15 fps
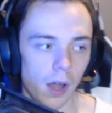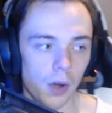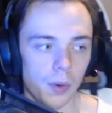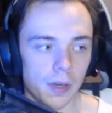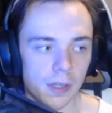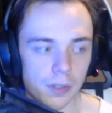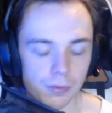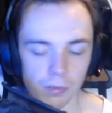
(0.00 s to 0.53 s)

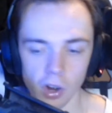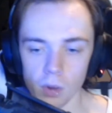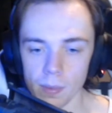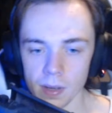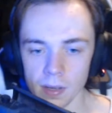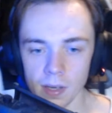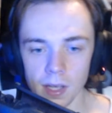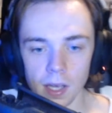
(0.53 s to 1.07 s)
and
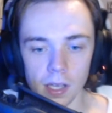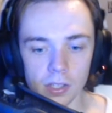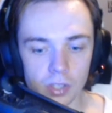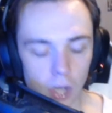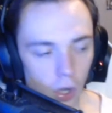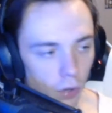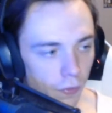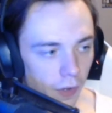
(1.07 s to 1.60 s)
Roman is
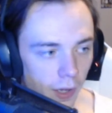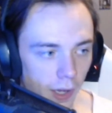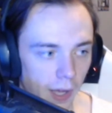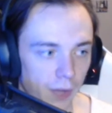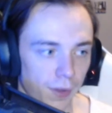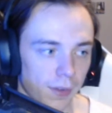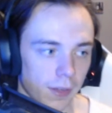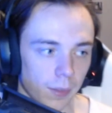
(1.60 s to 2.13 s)
over. I
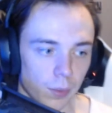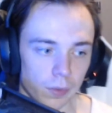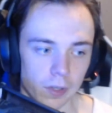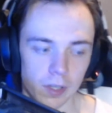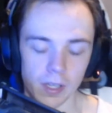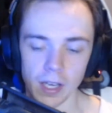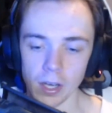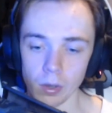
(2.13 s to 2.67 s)
think they'll move on
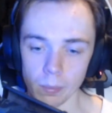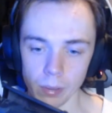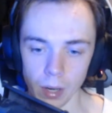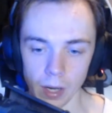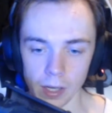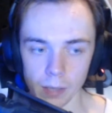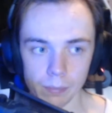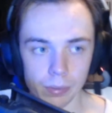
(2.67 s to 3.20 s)
to KO and
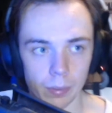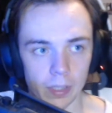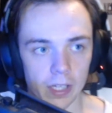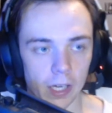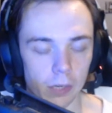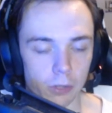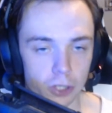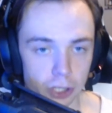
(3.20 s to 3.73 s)
Bryan. Probably
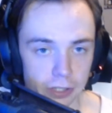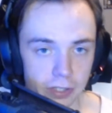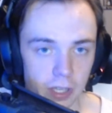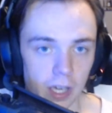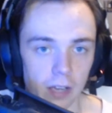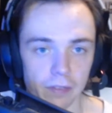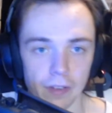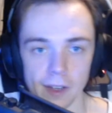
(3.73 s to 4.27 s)
KO and
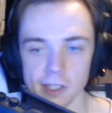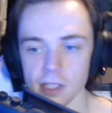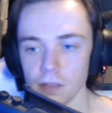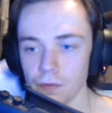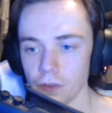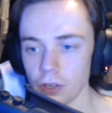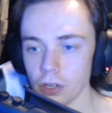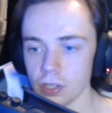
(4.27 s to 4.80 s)
Shinsuke at Fastlane
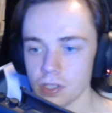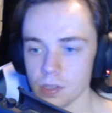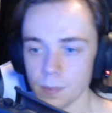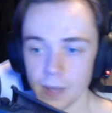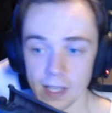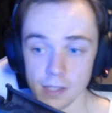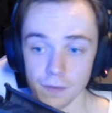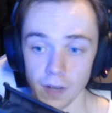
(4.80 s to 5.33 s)
first, but
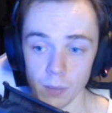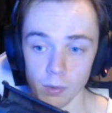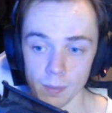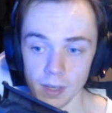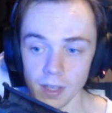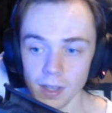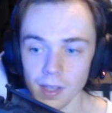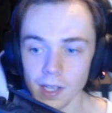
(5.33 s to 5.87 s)
that's fine with
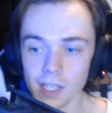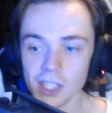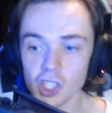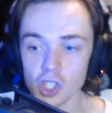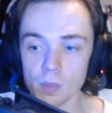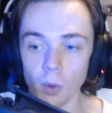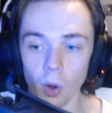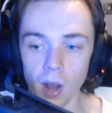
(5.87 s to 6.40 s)
me.
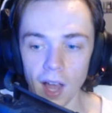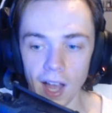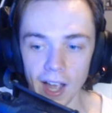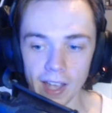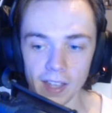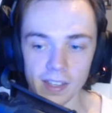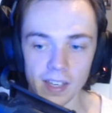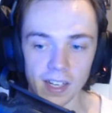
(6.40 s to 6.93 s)
Smaller
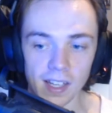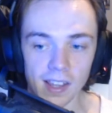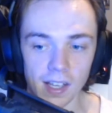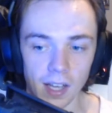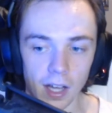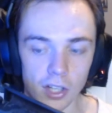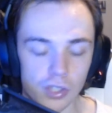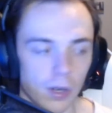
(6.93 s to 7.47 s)
eye underneath the
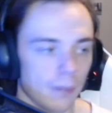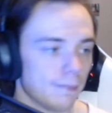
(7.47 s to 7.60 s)
larger.